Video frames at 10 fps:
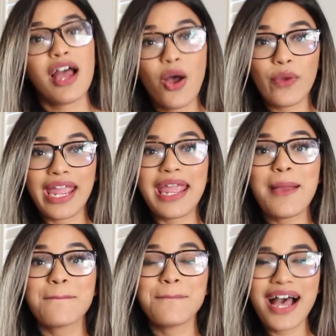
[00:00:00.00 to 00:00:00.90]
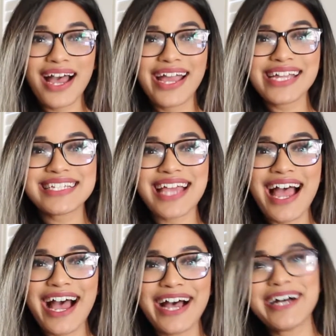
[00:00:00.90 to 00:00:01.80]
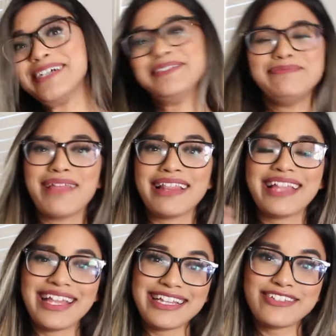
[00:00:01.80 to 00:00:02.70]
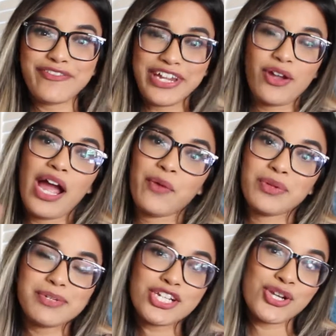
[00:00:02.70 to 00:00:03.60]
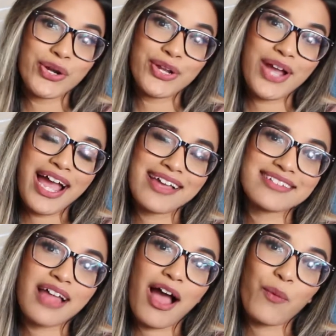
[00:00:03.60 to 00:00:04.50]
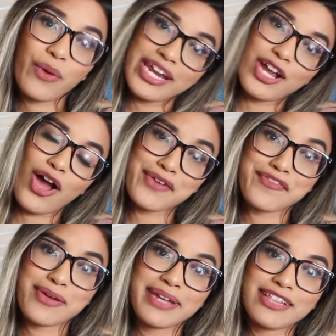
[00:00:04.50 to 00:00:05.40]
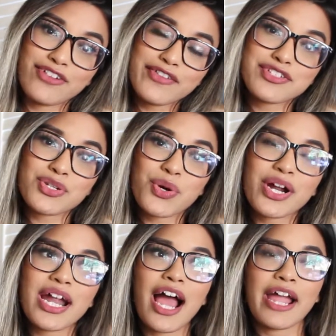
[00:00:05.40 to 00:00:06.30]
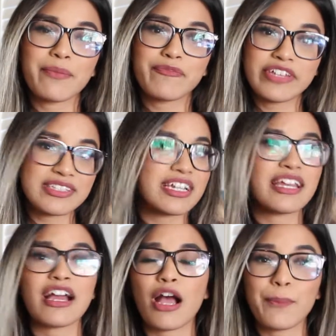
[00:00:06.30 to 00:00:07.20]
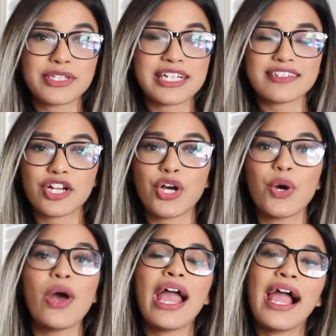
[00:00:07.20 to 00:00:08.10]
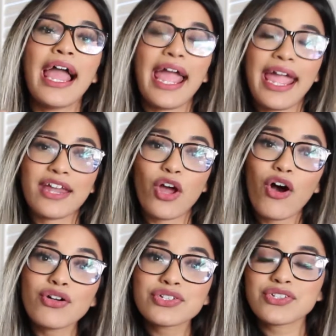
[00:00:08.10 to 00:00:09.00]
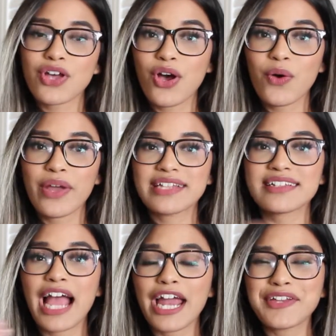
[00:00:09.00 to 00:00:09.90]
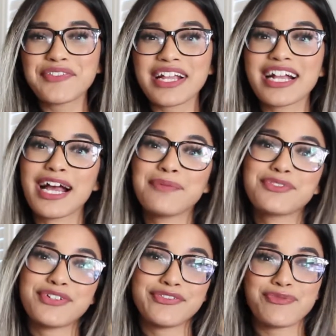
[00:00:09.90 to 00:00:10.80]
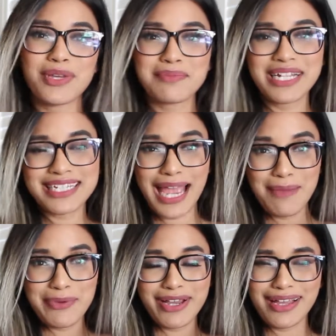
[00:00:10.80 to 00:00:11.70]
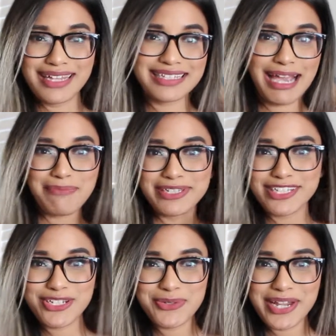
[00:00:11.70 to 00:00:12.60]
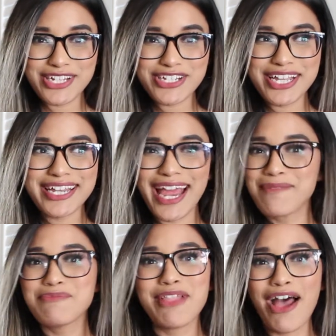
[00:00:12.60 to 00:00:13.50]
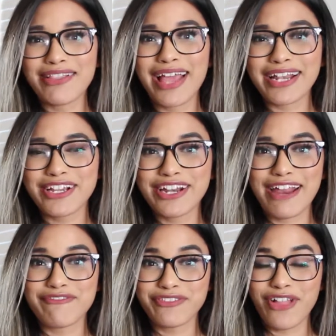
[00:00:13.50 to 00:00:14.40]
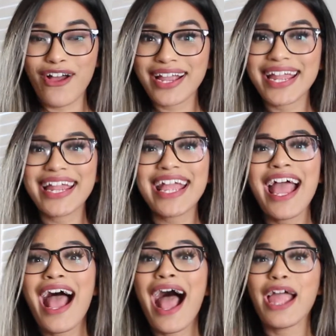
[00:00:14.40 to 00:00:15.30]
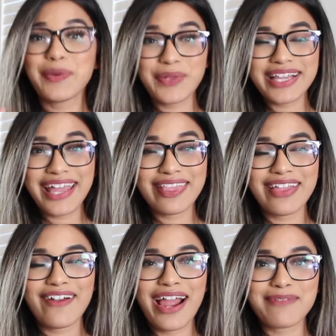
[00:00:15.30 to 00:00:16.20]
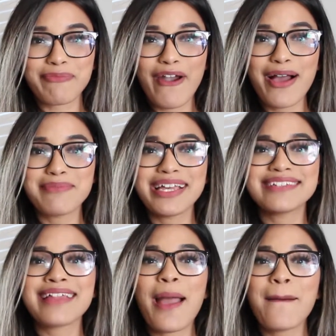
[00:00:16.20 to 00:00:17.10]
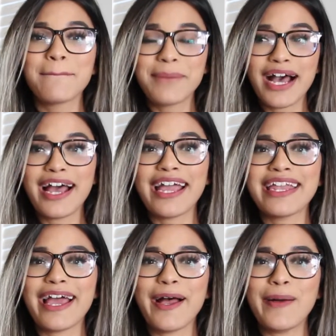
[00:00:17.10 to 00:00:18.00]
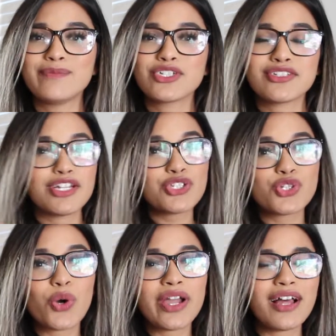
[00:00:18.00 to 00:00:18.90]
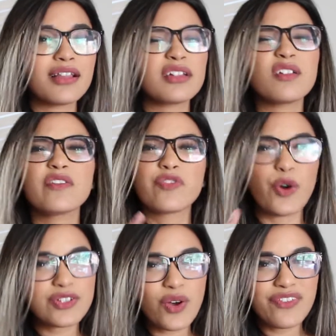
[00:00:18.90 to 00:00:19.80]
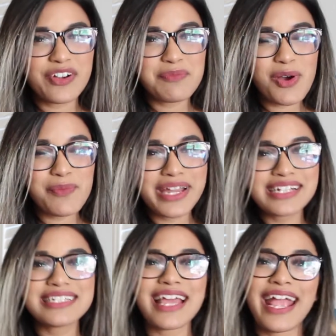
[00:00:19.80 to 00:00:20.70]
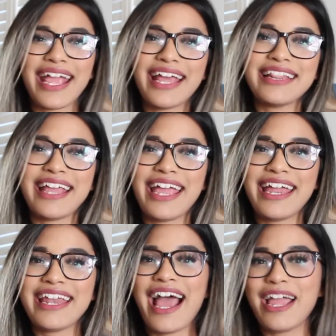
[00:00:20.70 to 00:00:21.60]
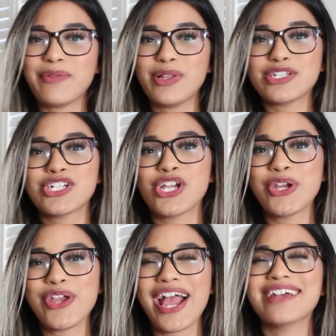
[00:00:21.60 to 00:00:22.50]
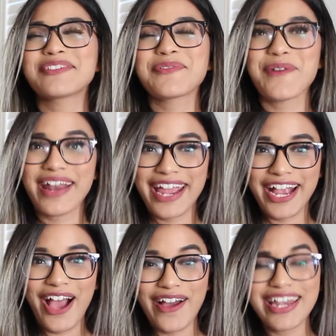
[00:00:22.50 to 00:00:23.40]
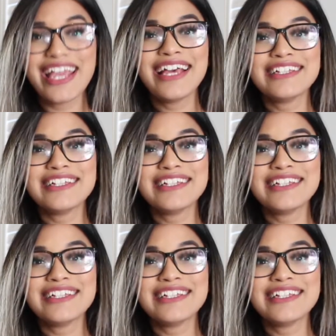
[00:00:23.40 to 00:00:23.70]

Okay, but in this video I will be showing you guys what I got from a thrift store I visited a couple days ago. And also, it's kind of like a come thrift with me type of situation. I'm not that good at vlogging. I will get there, I promise. But just enjoy a little voiceover moment, and then I will show you guys what I got.